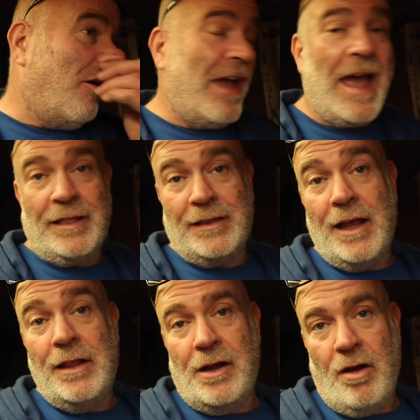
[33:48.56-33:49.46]
Oh, I had
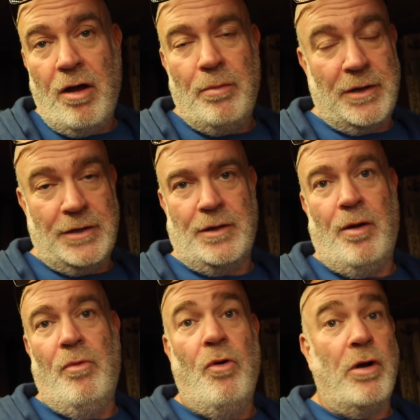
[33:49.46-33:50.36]
that in the car because
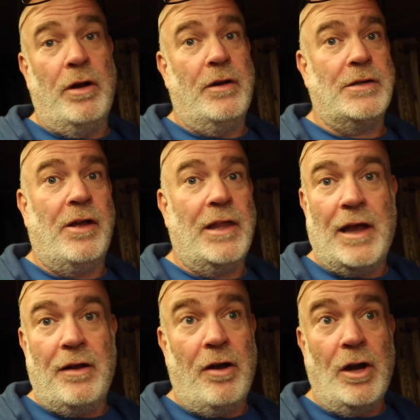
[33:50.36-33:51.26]
I'm organized like
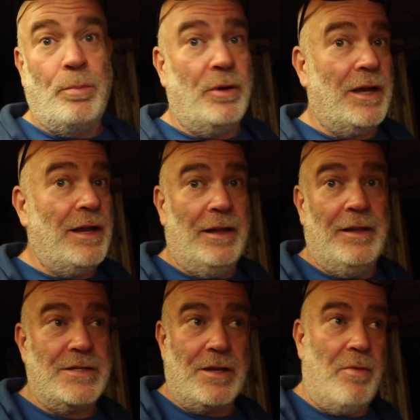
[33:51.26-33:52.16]
that, and I only put it in
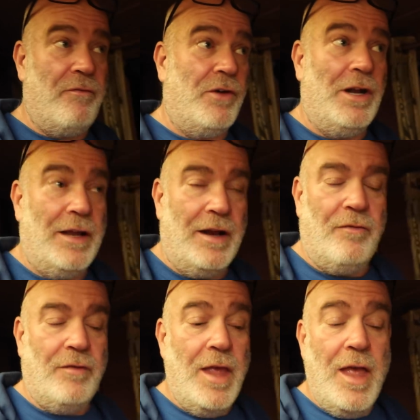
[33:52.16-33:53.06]
the summer, funnily
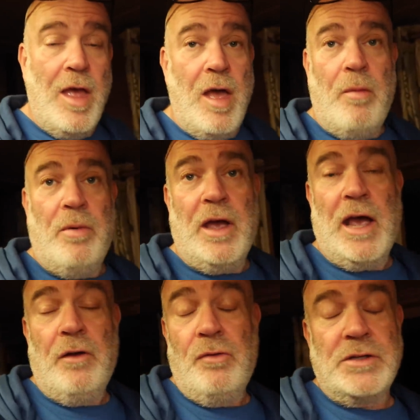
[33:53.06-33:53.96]
enough. But
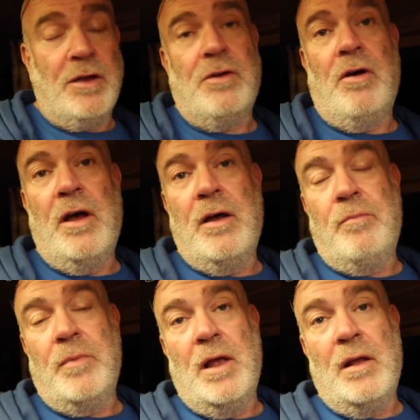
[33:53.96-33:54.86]
and also got
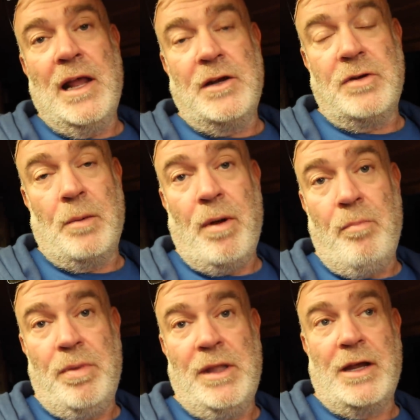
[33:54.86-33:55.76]
an electric
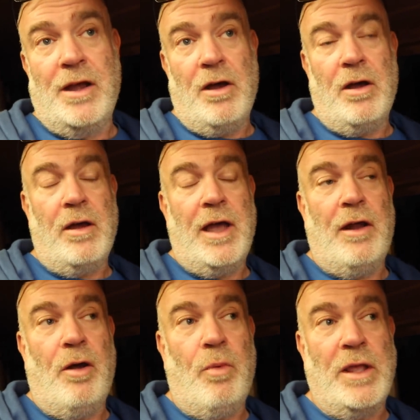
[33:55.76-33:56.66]
pump in the car,
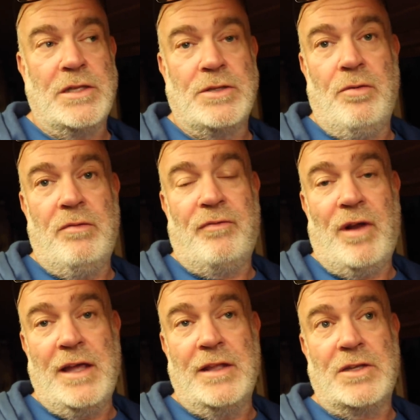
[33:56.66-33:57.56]
and I went to
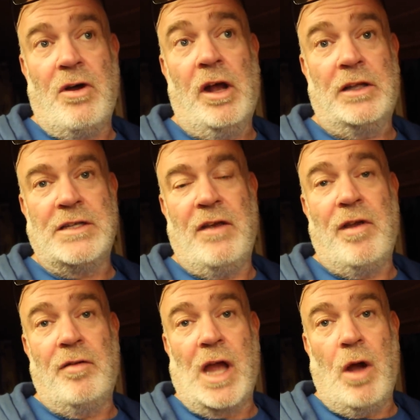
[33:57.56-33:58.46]
inflate the tire to see if
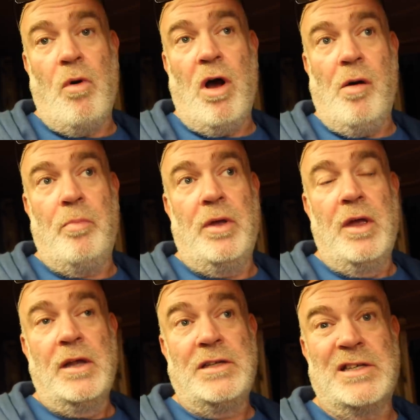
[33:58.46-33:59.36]
it'd go up
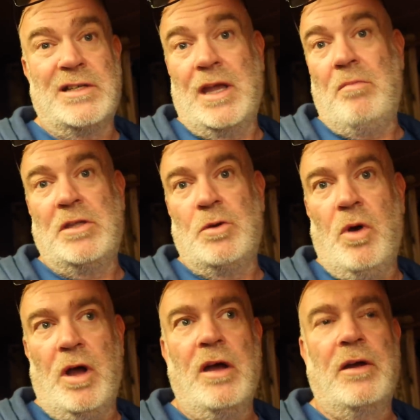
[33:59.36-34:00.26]
just to get me to
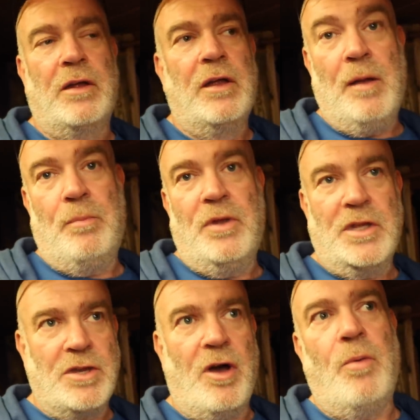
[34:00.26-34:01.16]
work and put
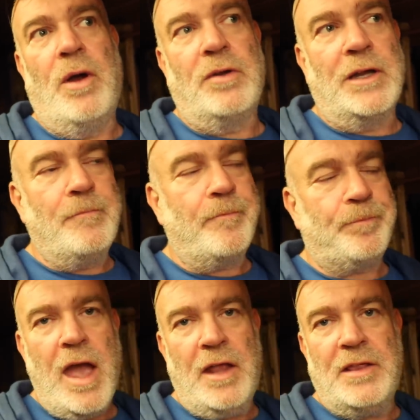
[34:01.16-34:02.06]
the tire weld in,
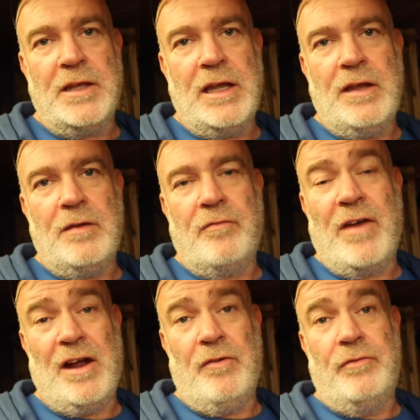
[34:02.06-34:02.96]
and the
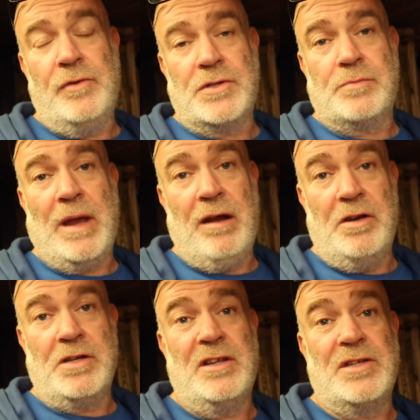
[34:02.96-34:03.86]
valve was
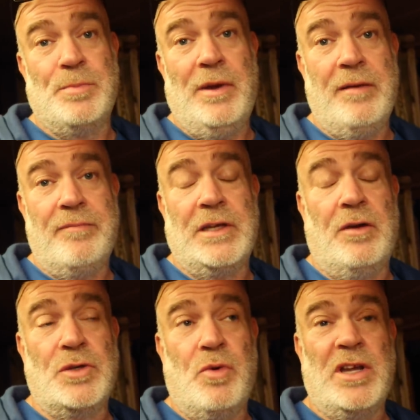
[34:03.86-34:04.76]
perished and split. So
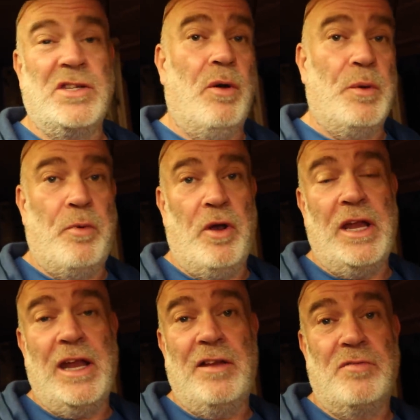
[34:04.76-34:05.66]
as quick as I was putting
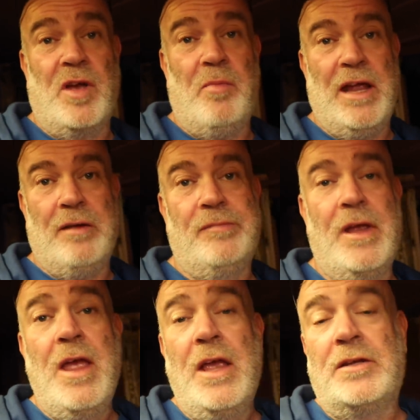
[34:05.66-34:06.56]
it in, it was coming out,
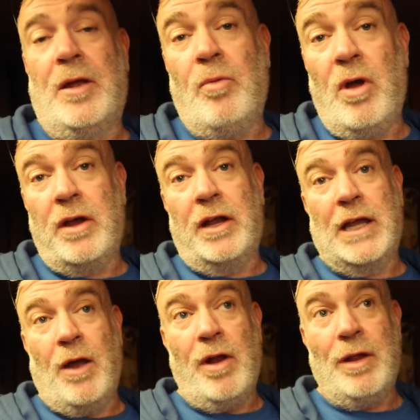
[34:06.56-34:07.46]
so it weren't going to
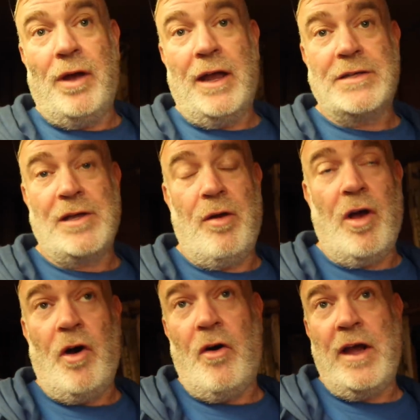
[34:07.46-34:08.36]
go anywhere. So
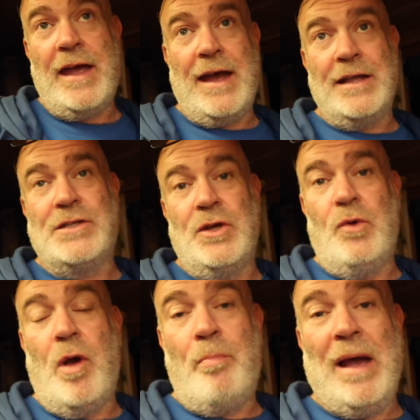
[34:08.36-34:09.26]
I had
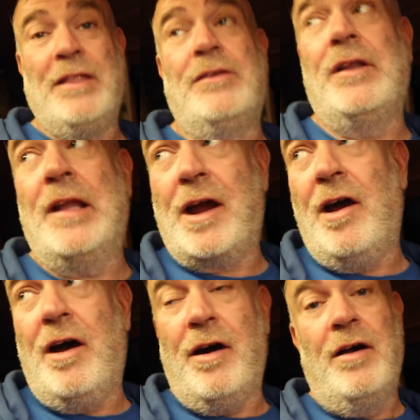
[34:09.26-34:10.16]
to abandon the
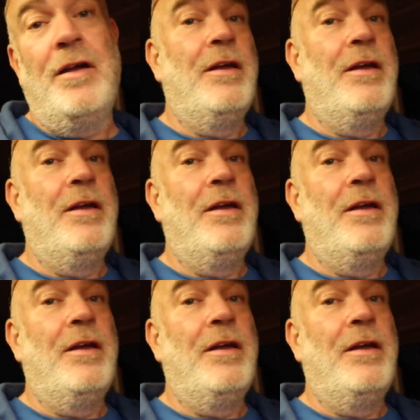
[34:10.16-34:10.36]
car.